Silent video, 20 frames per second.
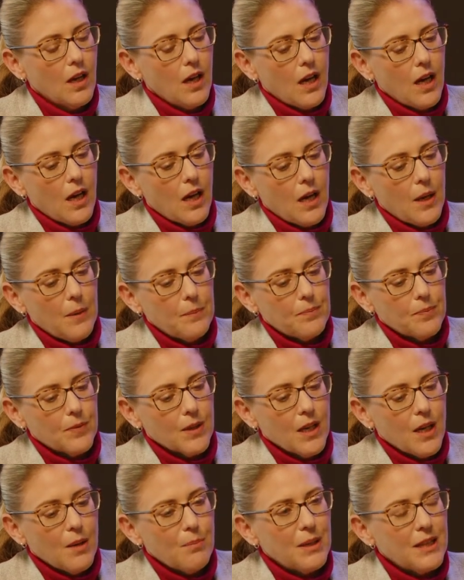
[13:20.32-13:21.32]

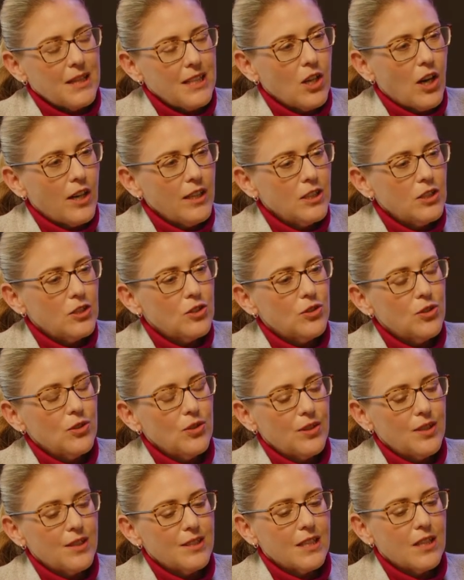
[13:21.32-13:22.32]
But the honest
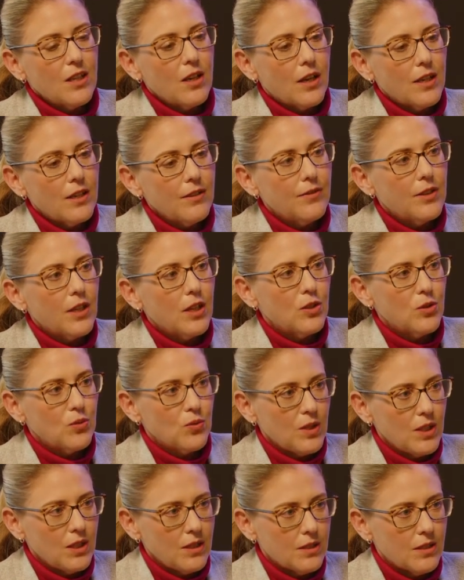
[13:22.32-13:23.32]
truth is, a lot of those
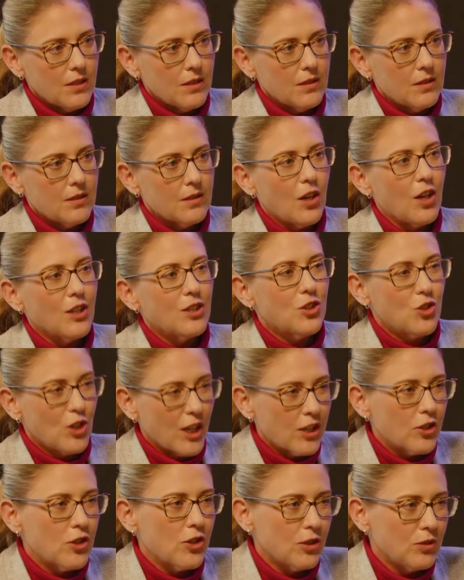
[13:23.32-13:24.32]
reasons are
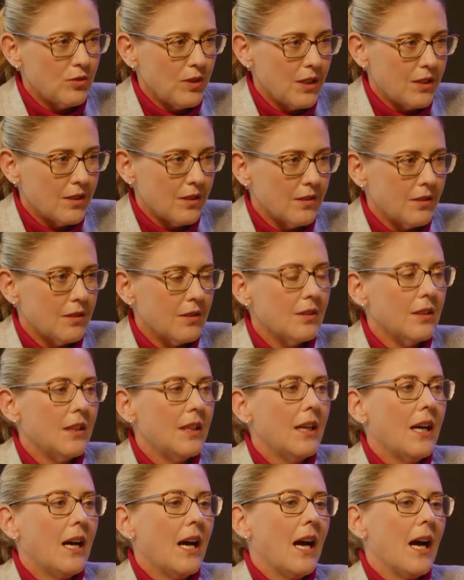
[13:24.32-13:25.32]
structural reasons.
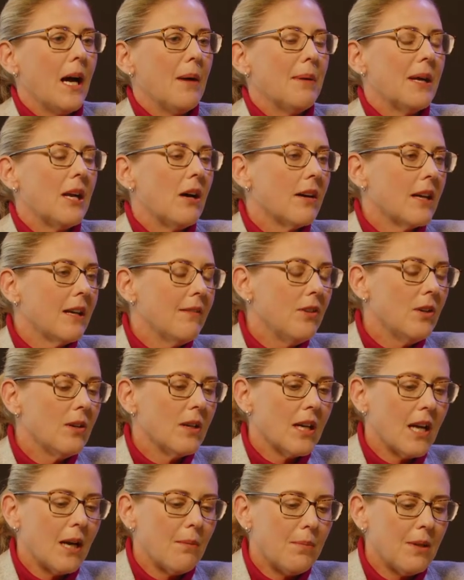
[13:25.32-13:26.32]
And I'll give you a
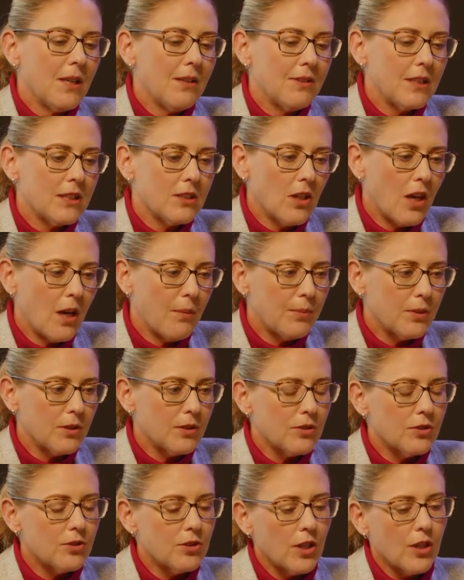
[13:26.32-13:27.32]
couple of examples.
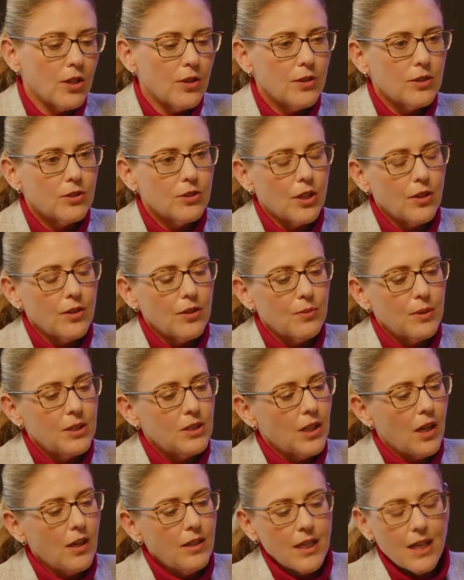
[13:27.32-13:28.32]
So we
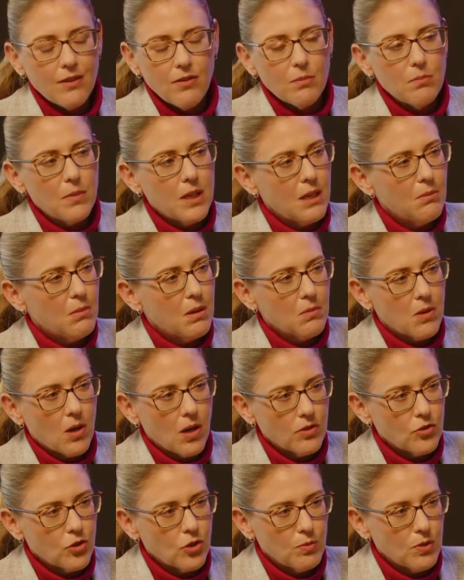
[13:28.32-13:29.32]
don't have a minimum
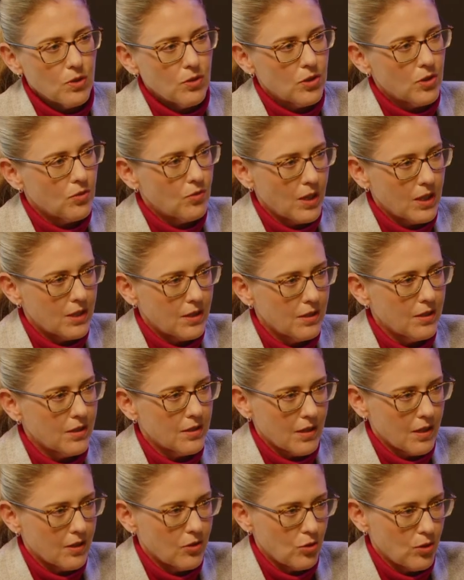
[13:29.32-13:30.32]
contribution rate in this
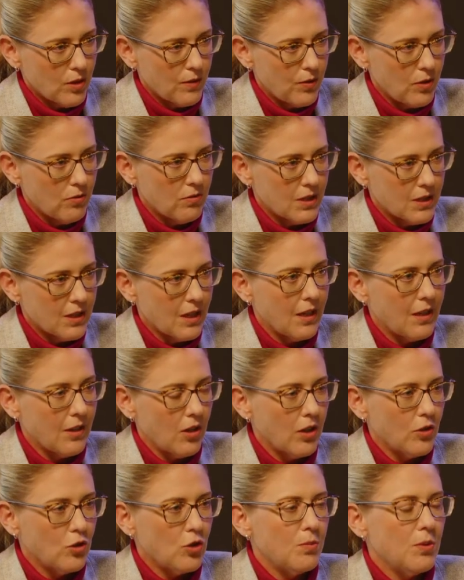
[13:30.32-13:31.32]
country if you
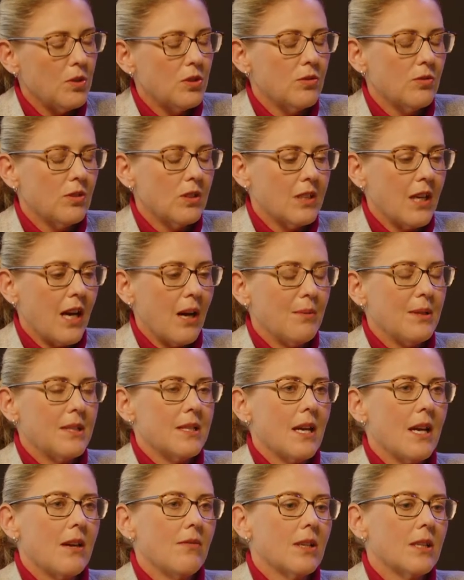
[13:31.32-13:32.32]
contribute to retirement
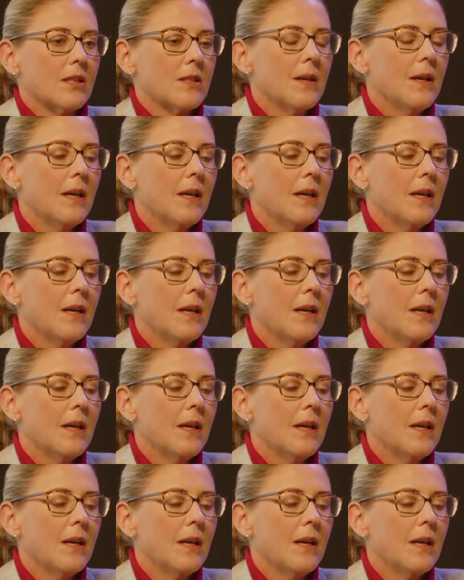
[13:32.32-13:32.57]
savings.